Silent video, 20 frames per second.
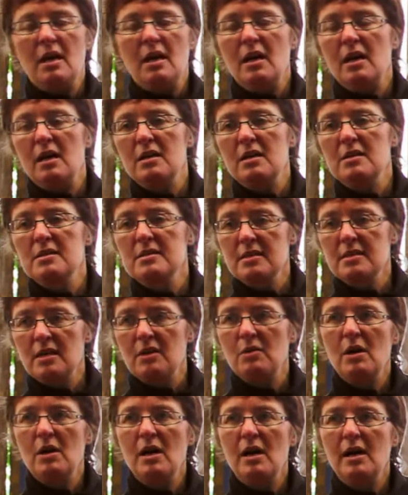are
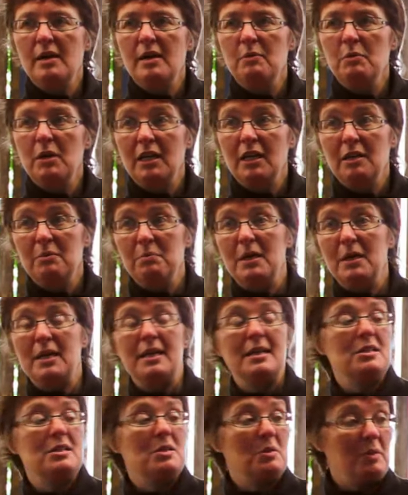so high when
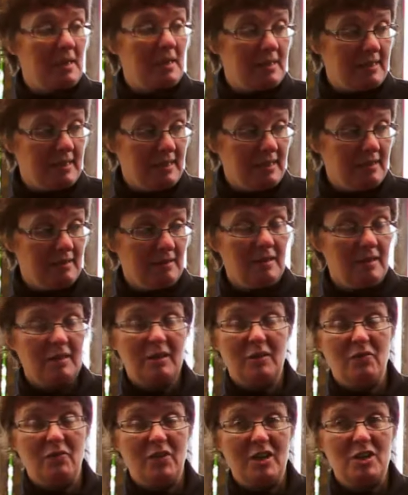compared to other
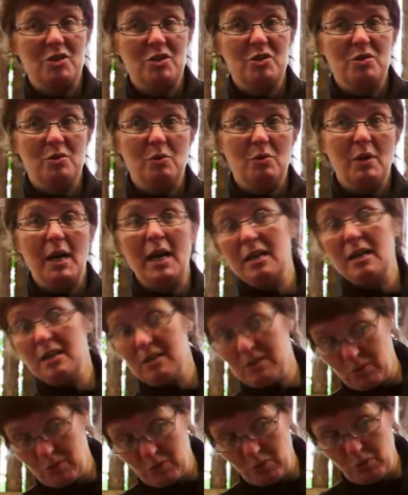conventional
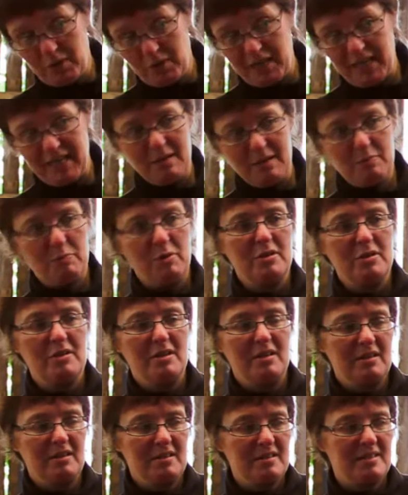and organic
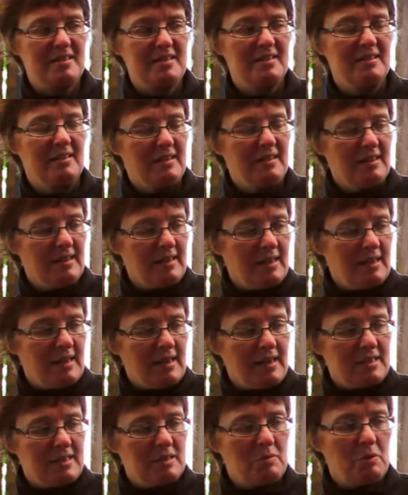products.
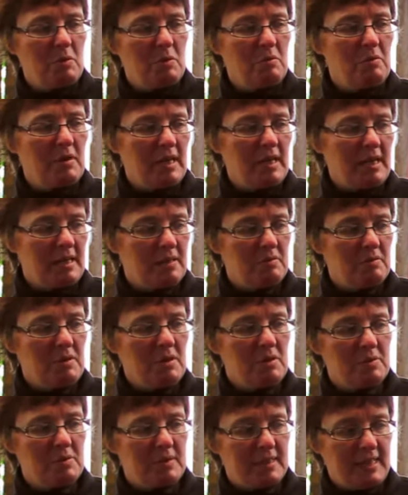So we were really
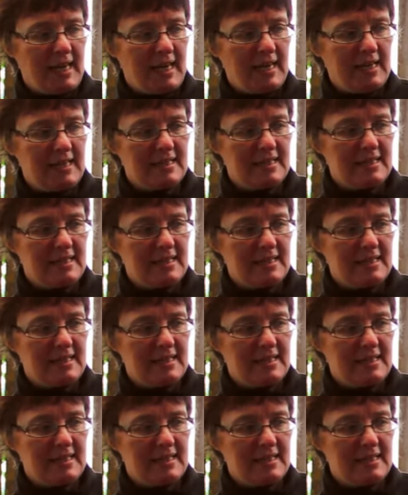thrilled with that.